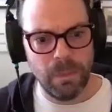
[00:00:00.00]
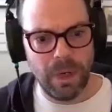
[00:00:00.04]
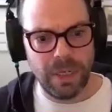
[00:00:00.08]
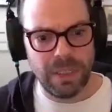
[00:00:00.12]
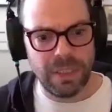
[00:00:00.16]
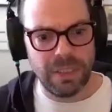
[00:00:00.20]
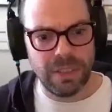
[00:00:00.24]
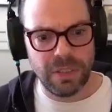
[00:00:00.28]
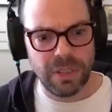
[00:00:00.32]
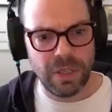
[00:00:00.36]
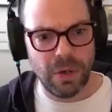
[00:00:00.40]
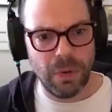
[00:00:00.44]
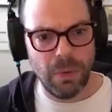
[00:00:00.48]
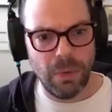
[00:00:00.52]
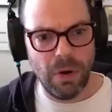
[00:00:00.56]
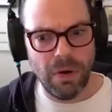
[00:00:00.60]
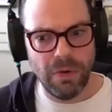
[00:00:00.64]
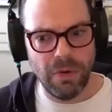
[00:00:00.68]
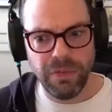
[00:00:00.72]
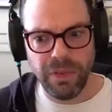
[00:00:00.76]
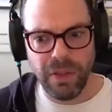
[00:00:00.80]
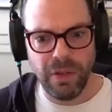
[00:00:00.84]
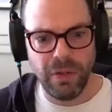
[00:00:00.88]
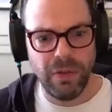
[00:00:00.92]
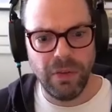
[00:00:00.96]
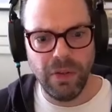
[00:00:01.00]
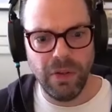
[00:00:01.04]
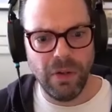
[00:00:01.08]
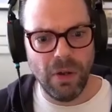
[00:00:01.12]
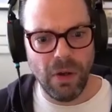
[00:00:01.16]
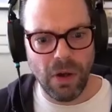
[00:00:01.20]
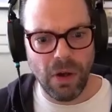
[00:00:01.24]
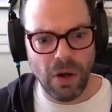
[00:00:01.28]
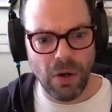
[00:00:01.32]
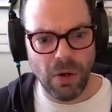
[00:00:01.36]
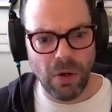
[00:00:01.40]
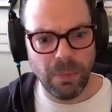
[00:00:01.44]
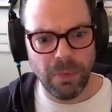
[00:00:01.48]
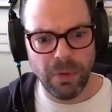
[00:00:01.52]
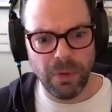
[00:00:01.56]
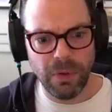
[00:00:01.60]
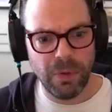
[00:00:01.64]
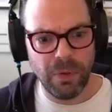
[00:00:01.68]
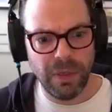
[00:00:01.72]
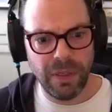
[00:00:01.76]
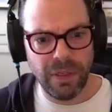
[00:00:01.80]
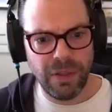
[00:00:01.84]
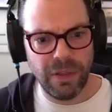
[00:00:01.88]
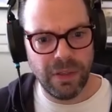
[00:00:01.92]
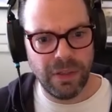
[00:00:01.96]
waiting to go off, and they're, they're not armored
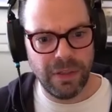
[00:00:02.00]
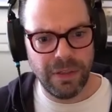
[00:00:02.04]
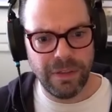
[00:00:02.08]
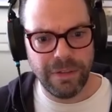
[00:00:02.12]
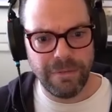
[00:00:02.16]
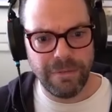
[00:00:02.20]
or anything.